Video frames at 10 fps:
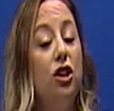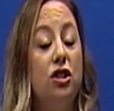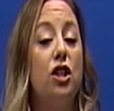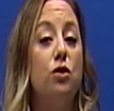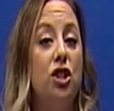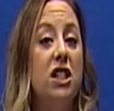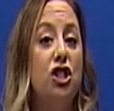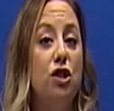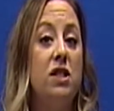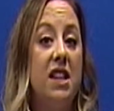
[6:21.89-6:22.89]
So just
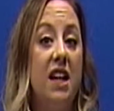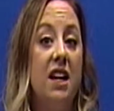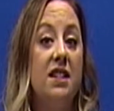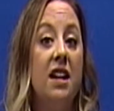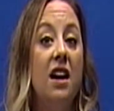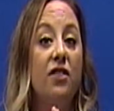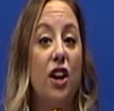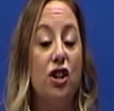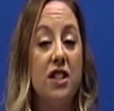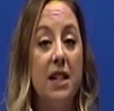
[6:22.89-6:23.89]
choose things that
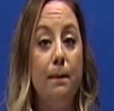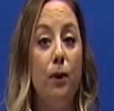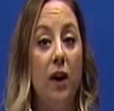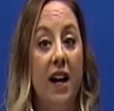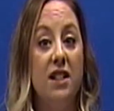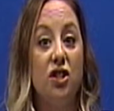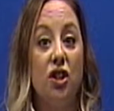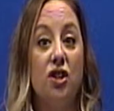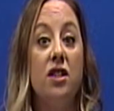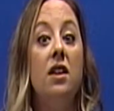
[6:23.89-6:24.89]
are simple
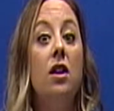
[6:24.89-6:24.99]
answers